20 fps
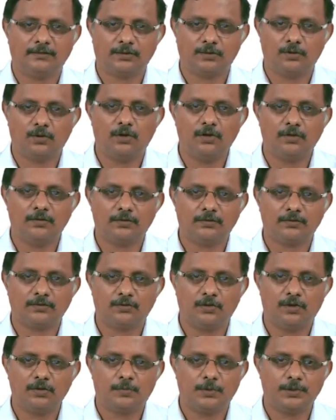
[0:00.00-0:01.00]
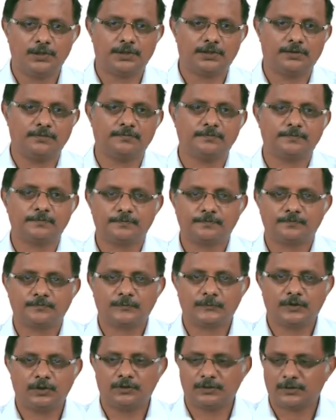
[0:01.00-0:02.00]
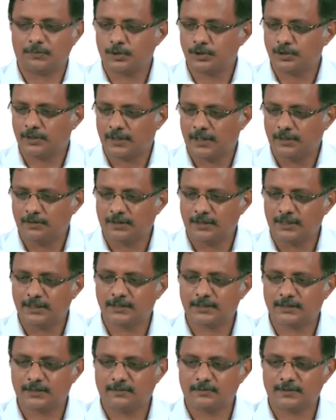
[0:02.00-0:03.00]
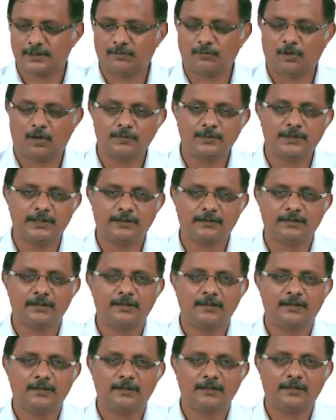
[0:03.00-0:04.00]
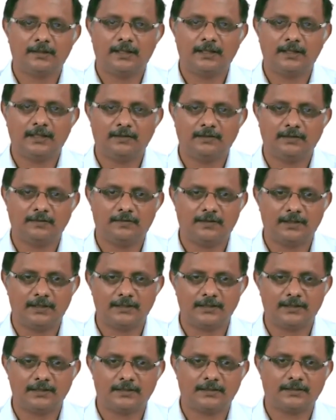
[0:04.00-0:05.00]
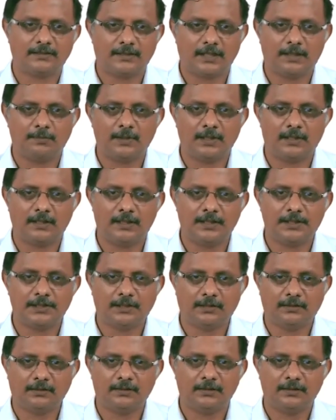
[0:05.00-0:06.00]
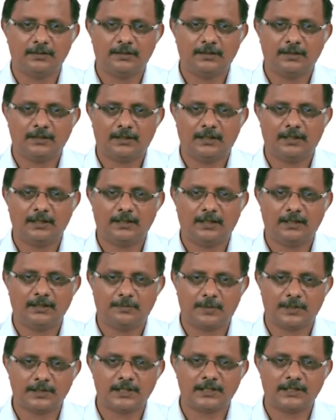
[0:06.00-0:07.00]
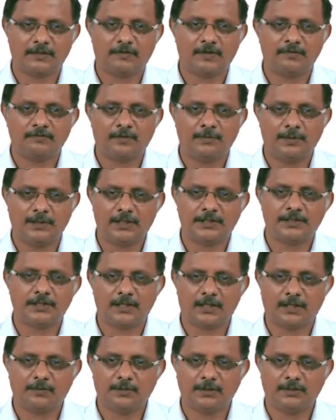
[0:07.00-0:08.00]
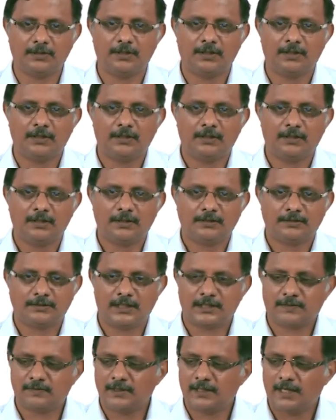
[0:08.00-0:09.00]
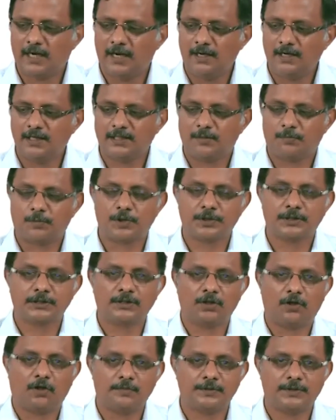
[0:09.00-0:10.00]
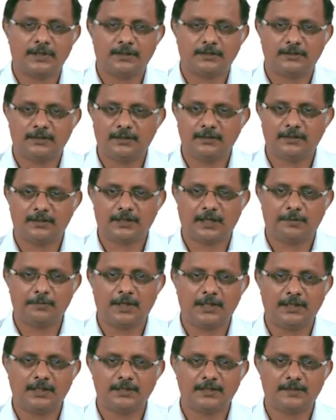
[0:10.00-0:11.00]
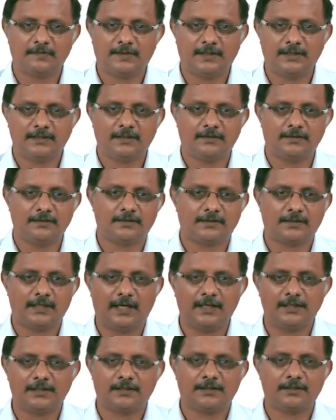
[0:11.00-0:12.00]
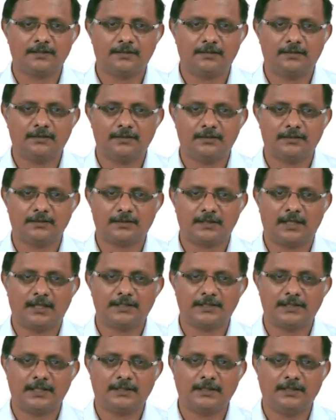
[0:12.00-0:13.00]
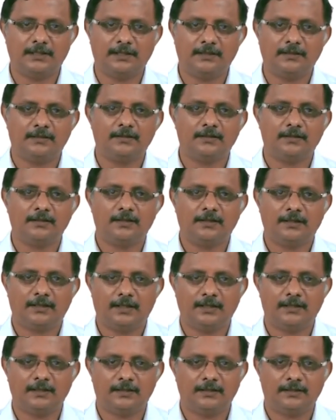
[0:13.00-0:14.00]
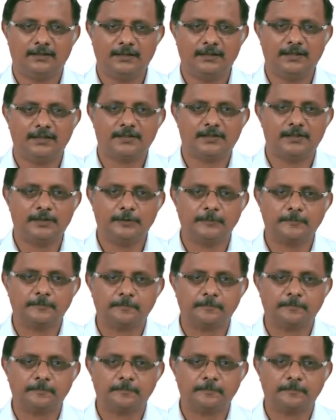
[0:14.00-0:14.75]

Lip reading: goal position. So, you suppose you are trying to reach some object, right, and there is a cerebellar lesion, right, and the person is suffering from intention tremor. Just when the hand is approaching the object, then the tremor intensifies and hands start shaking intensely.